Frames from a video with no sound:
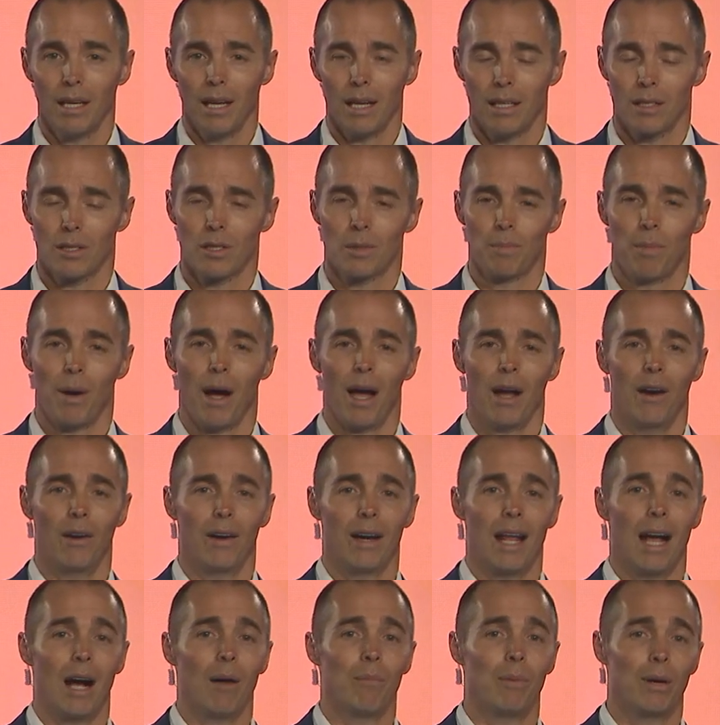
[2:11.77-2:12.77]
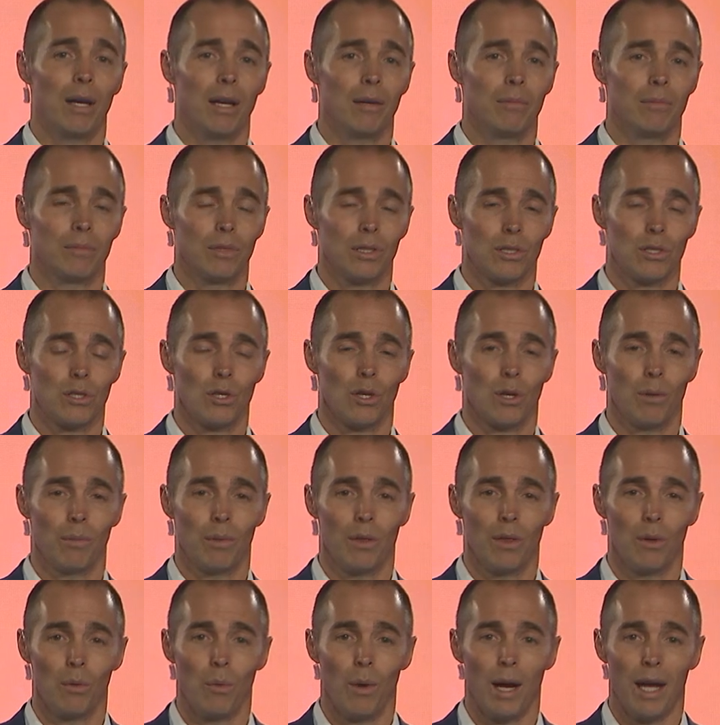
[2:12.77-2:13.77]
inspire and help him
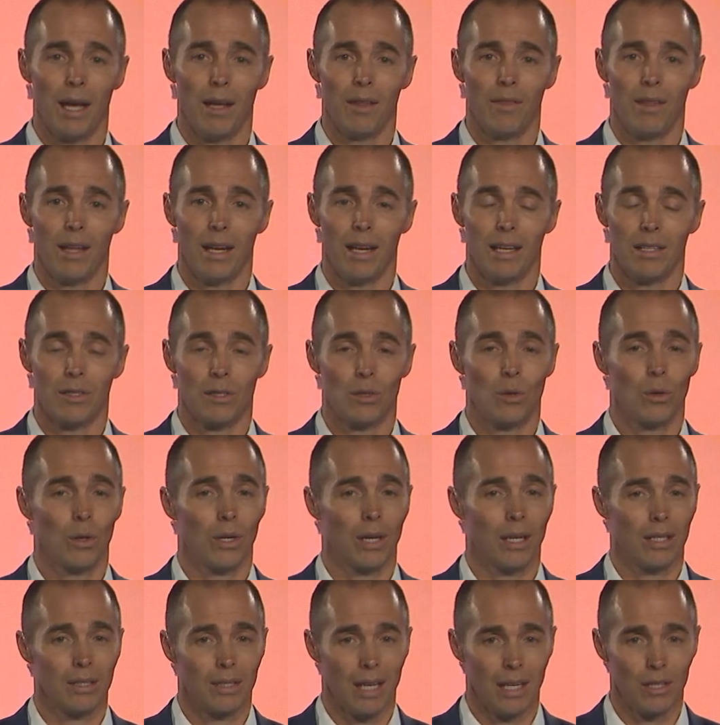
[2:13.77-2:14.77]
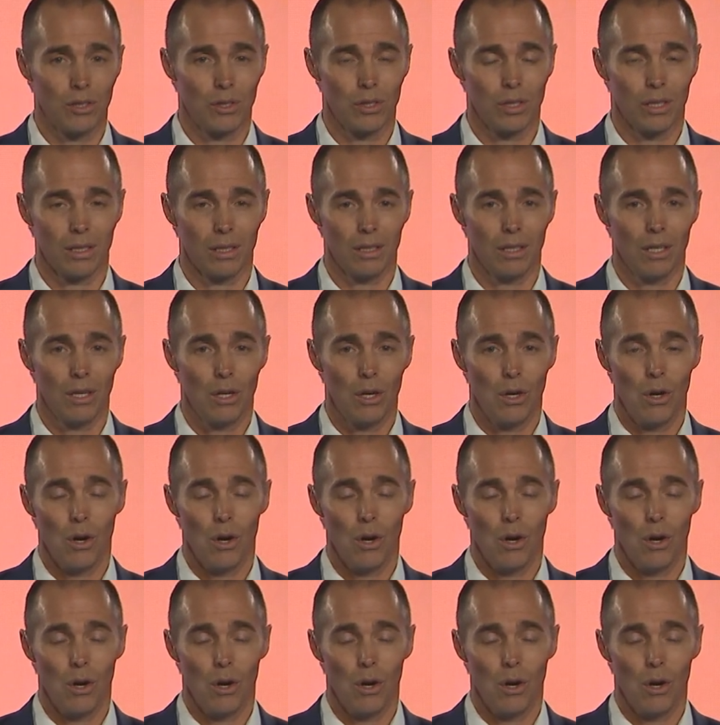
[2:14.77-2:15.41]
determine the way that as an organization,